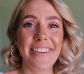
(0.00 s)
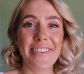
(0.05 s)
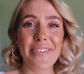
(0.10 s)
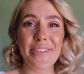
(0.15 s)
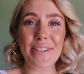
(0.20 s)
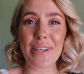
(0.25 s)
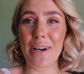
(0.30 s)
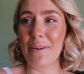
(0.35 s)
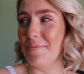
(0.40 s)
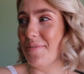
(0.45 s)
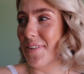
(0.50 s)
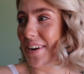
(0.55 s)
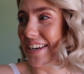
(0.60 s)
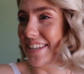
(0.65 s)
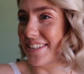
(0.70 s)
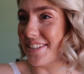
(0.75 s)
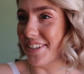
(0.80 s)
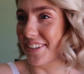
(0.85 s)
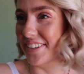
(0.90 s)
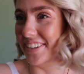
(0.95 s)
for some
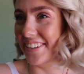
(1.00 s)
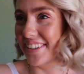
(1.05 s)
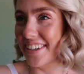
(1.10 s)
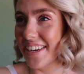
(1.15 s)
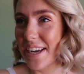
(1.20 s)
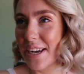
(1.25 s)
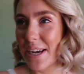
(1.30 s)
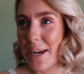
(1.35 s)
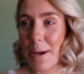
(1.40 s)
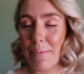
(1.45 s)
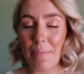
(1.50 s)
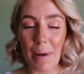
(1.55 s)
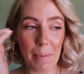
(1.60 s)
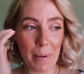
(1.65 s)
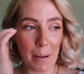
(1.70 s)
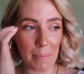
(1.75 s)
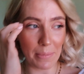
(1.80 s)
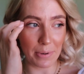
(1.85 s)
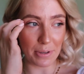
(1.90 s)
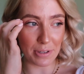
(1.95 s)
reason.
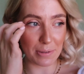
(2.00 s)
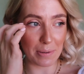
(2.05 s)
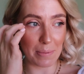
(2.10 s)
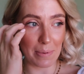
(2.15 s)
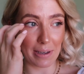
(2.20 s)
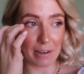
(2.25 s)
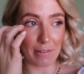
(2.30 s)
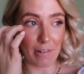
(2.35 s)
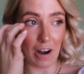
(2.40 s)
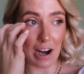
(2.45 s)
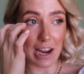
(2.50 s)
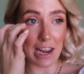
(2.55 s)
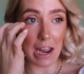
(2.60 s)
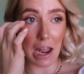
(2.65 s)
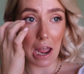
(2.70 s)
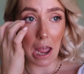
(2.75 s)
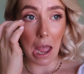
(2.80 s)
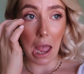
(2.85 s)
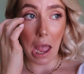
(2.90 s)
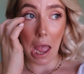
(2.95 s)
Maybe I'm not swimming right.